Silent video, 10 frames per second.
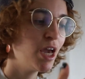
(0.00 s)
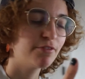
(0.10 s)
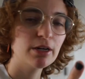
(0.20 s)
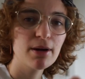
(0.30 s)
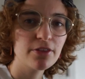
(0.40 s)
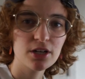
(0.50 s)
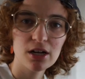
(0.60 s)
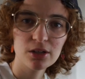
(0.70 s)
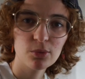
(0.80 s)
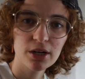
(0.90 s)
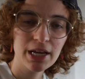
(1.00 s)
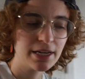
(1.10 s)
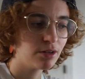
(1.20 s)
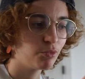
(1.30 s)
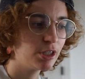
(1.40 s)
If I buy the color one, I
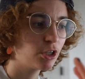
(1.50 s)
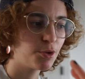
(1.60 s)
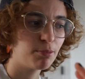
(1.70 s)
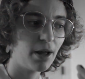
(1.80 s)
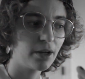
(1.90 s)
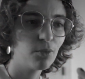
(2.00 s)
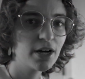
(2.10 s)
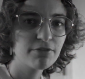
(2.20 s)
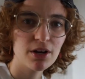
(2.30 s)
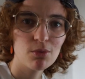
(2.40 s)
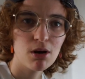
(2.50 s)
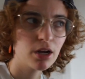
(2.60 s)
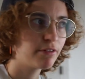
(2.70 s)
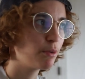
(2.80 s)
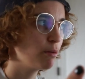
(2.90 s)
can reload it with black and white if I
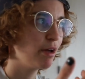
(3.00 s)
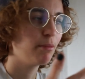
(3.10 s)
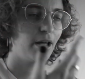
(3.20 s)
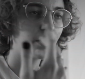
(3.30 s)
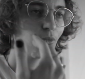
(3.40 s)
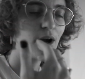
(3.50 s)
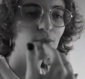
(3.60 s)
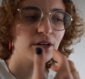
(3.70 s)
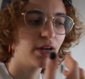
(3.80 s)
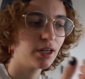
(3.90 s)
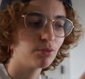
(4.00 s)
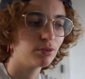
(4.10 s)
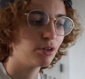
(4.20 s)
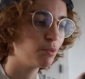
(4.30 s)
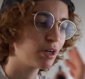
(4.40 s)
want. If I were to buy the black and white one, I can
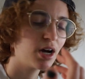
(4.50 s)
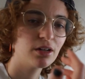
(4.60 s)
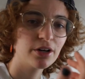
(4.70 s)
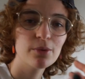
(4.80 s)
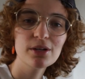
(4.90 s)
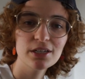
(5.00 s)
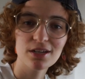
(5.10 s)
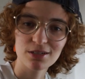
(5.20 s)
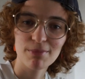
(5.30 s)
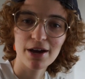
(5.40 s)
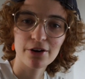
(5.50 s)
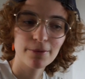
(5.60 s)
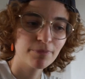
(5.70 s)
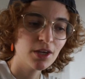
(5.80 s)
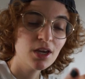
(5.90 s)
reload it with color. It really doesn't matter.